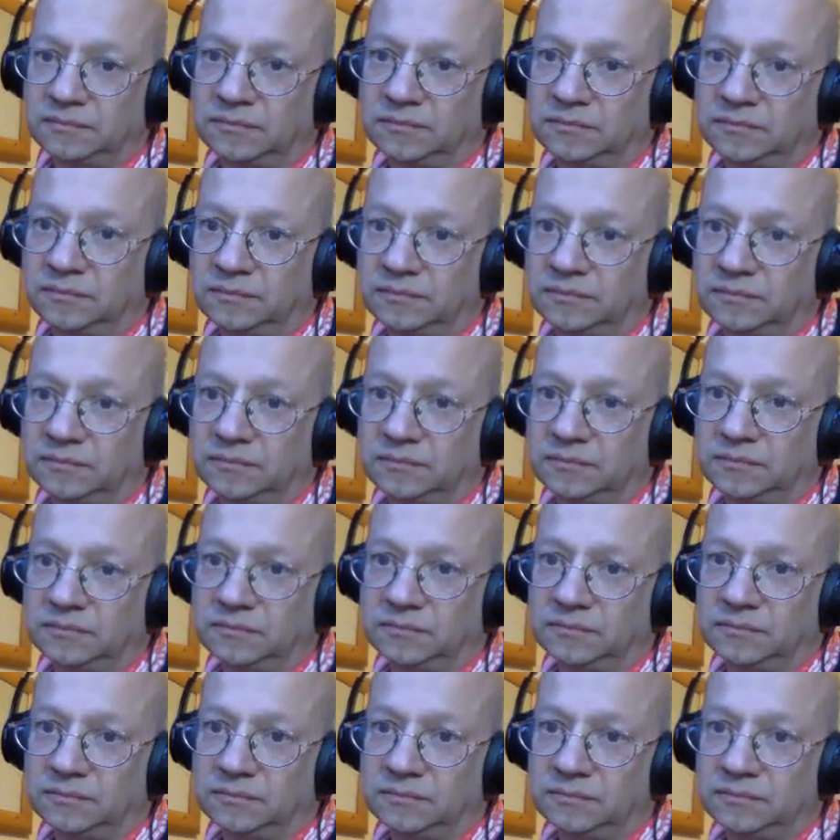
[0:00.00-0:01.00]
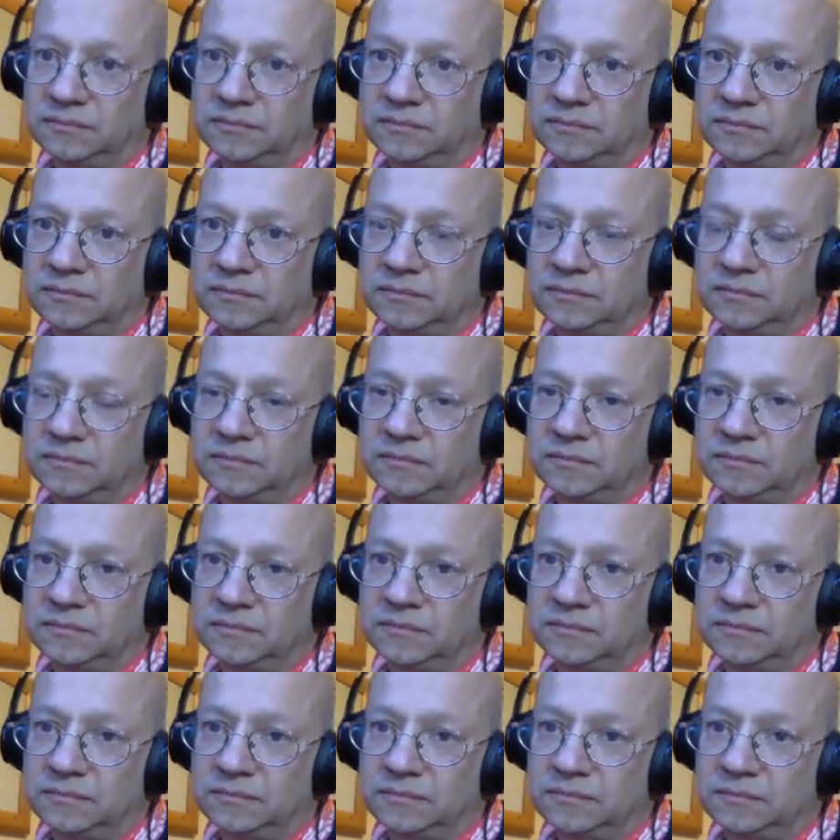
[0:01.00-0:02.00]

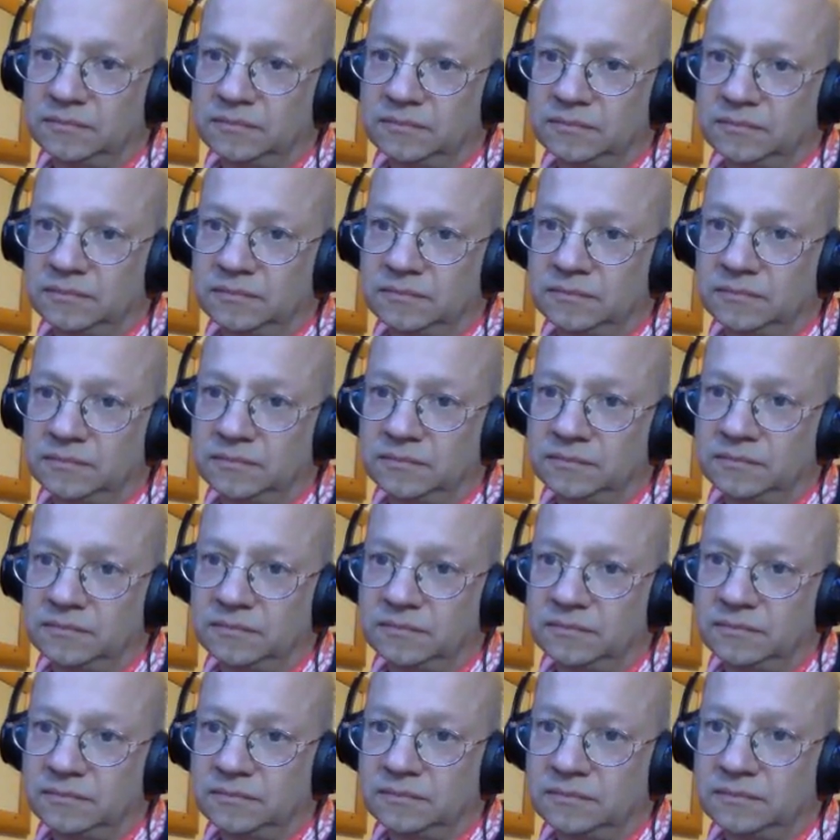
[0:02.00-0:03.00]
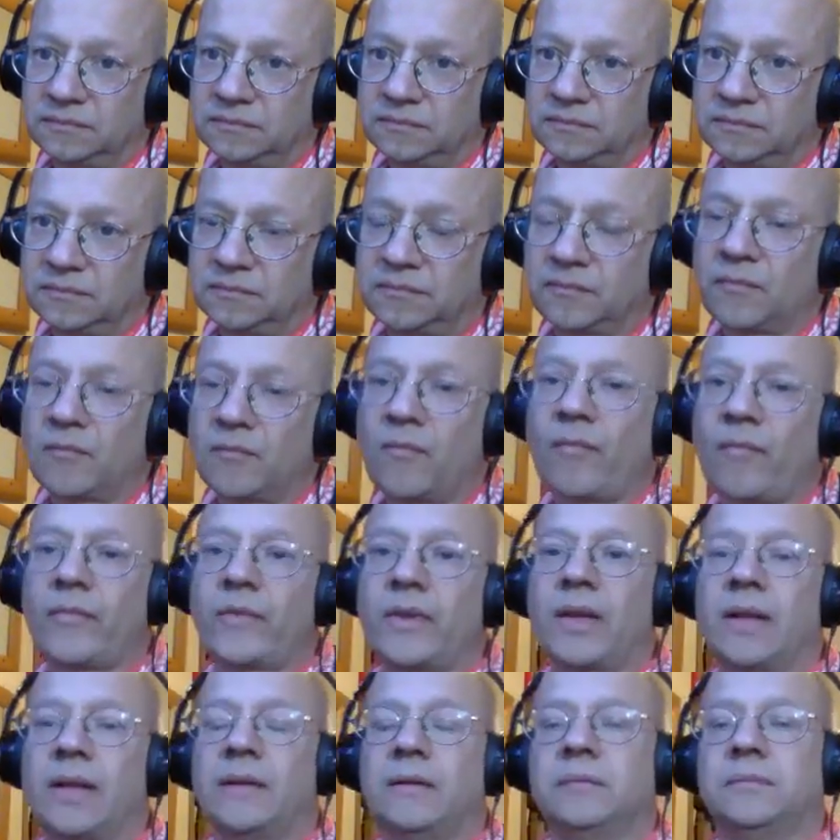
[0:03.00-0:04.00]

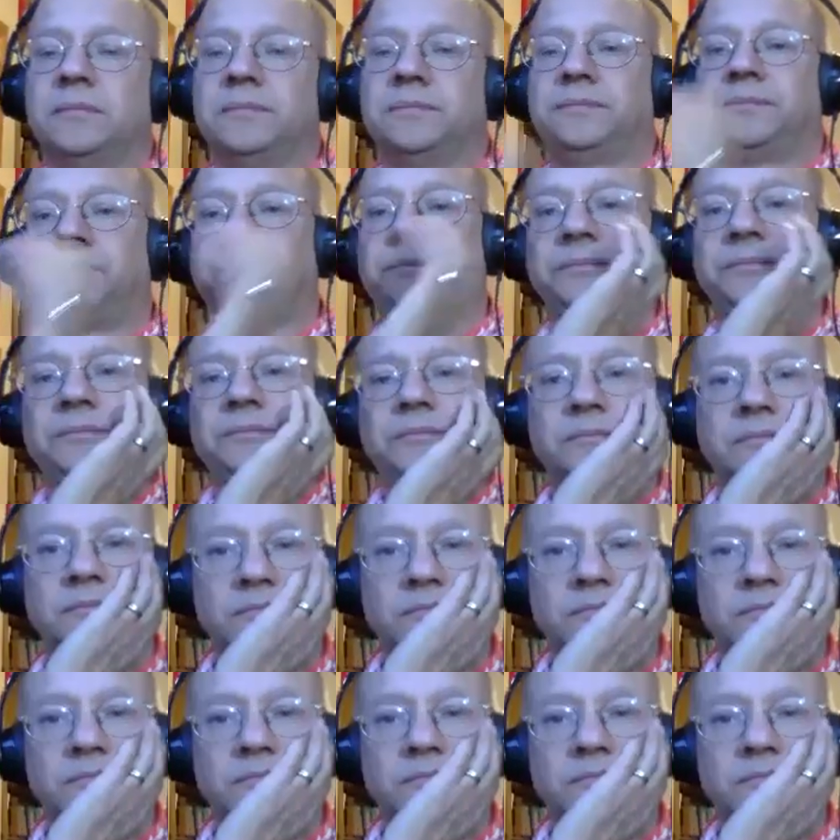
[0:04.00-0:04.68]
No words are spoken by the person on screen.